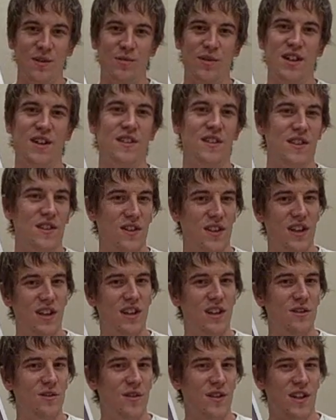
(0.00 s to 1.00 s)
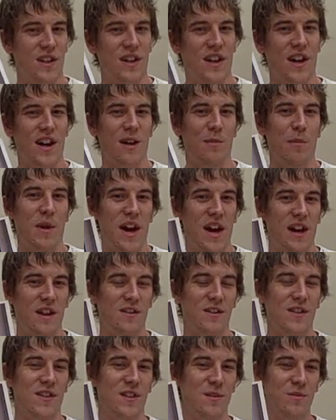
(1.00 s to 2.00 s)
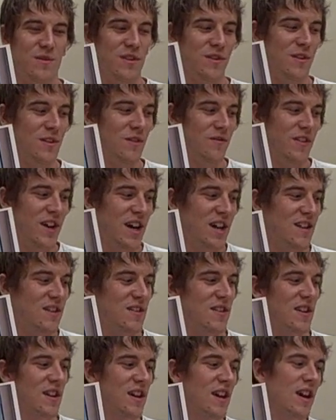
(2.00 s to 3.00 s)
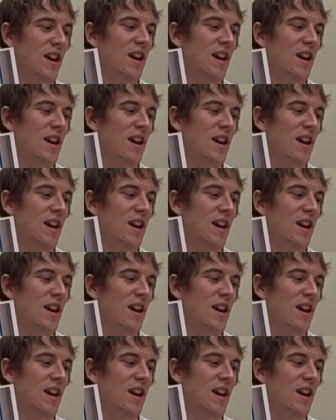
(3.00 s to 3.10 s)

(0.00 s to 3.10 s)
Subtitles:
because it's like using an iPad or a similar device.